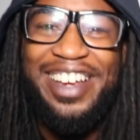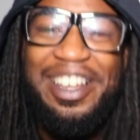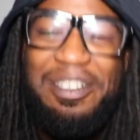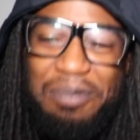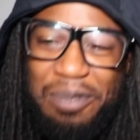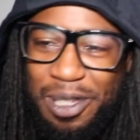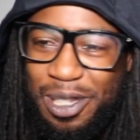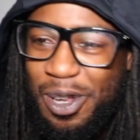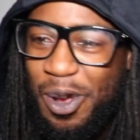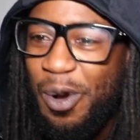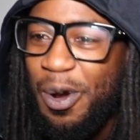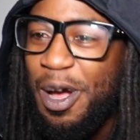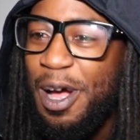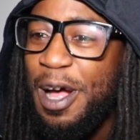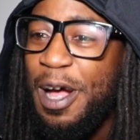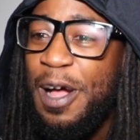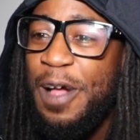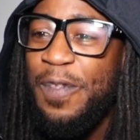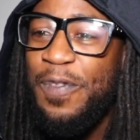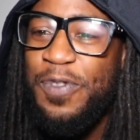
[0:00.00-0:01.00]
I'm so
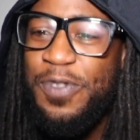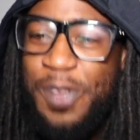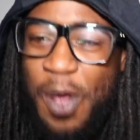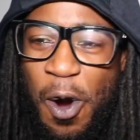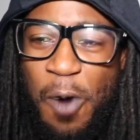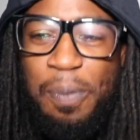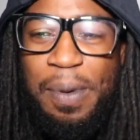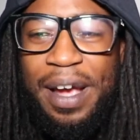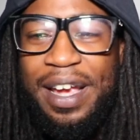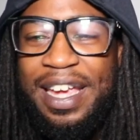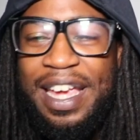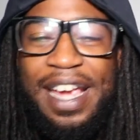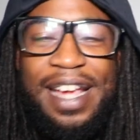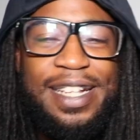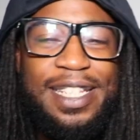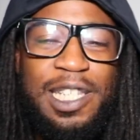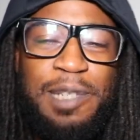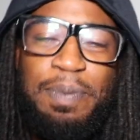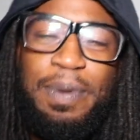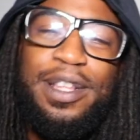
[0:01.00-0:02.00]
dope I
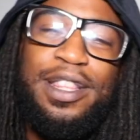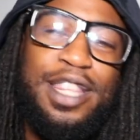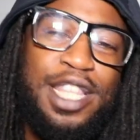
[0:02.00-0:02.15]
can't spit